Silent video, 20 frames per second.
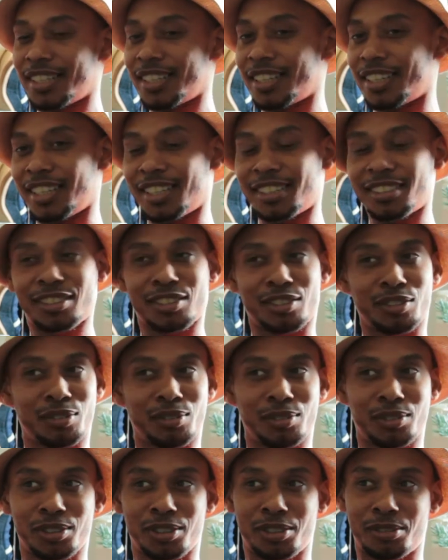in school
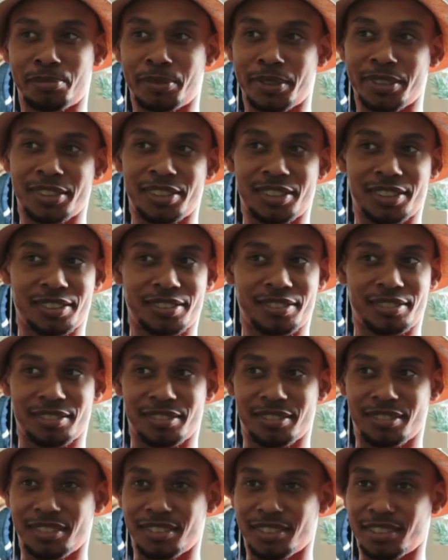suspension,
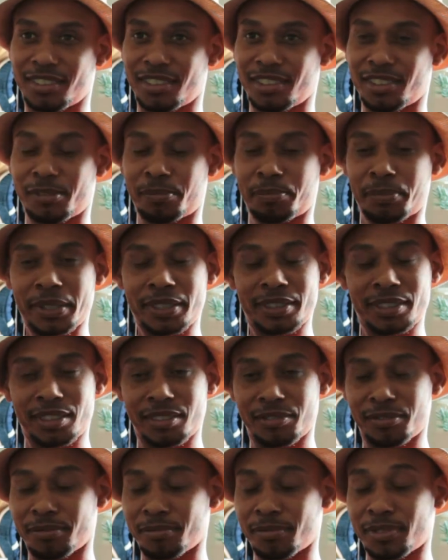suspended
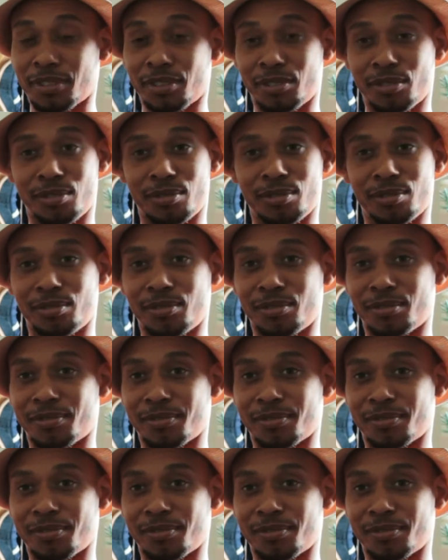from school.